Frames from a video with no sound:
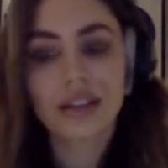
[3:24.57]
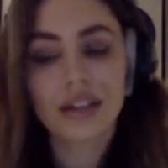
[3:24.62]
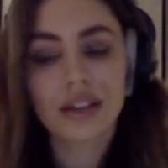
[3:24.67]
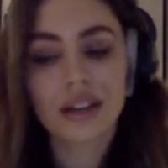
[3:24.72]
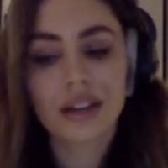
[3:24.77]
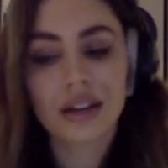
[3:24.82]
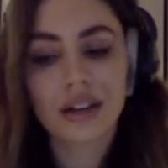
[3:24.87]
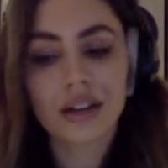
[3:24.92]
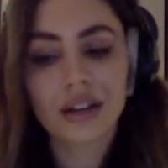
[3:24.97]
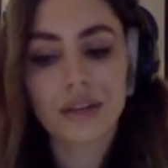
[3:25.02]

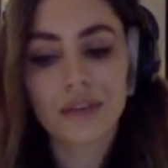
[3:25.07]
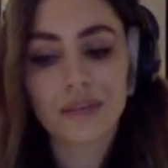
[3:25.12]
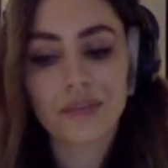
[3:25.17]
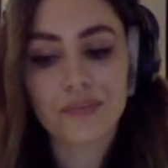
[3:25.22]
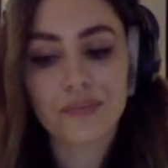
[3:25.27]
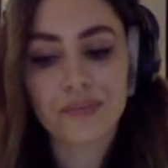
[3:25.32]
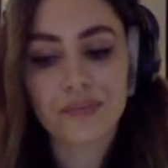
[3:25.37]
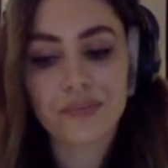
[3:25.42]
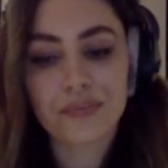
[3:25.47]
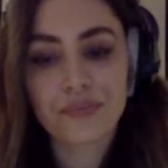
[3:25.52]
um,
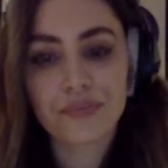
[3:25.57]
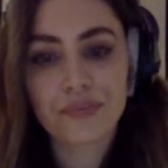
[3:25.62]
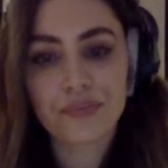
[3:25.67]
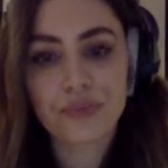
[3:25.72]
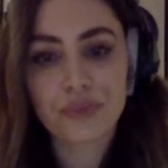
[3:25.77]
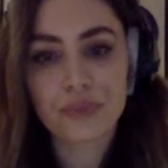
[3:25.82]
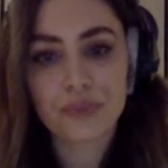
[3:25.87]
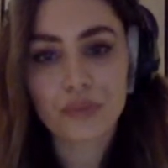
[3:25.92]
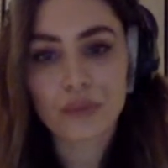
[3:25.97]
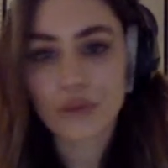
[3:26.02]

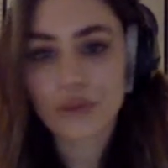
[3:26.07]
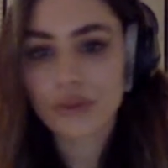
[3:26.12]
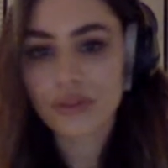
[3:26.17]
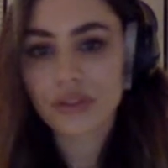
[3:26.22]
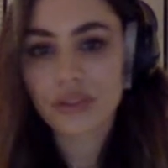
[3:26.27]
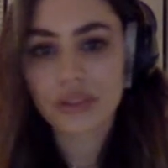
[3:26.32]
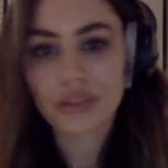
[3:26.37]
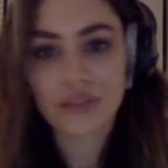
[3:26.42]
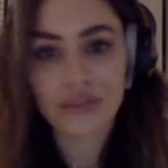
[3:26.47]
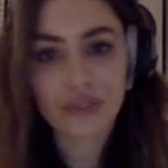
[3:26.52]
but
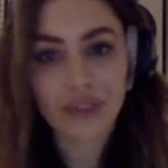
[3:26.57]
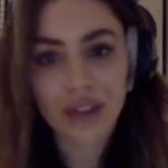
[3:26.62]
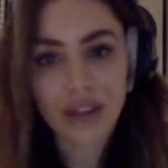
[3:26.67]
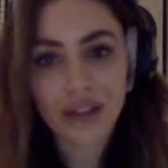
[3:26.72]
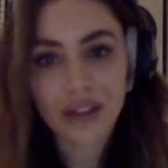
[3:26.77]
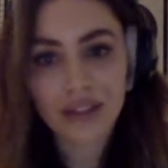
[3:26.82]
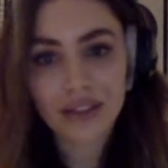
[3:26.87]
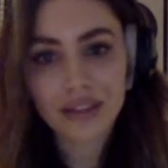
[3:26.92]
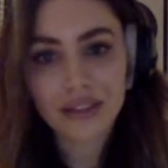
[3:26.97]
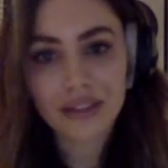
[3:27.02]
mostly
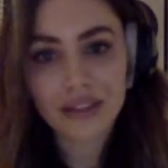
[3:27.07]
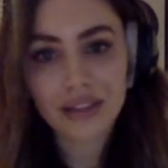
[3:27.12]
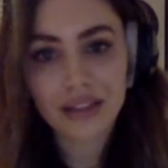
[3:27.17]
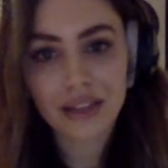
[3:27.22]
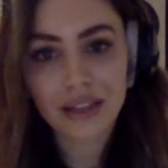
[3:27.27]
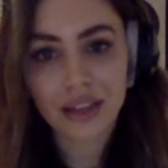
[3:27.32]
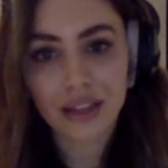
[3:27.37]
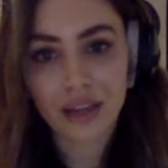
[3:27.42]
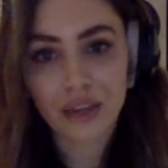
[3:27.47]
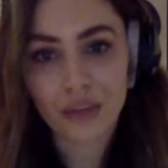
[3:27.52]
friends
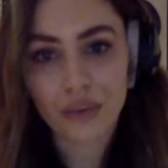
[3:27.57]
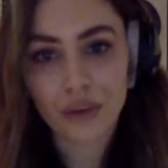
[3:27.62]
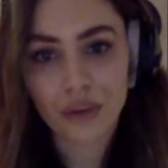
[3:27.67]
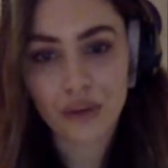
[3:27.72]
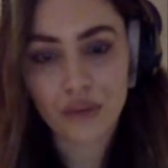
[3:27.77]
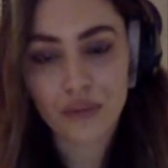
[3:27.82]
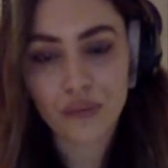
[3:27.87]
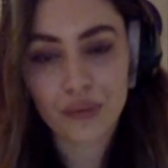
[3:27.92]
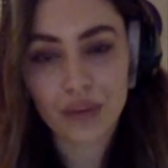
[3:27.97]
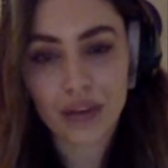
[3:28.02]
and like word
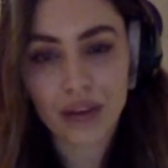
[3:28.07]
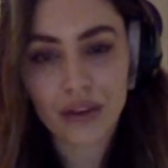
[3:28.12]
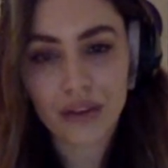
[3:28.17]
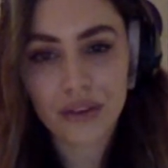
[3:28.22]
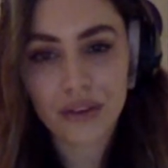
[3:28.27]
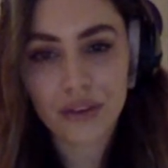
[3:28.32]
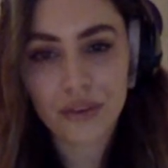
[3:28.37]
of mouth.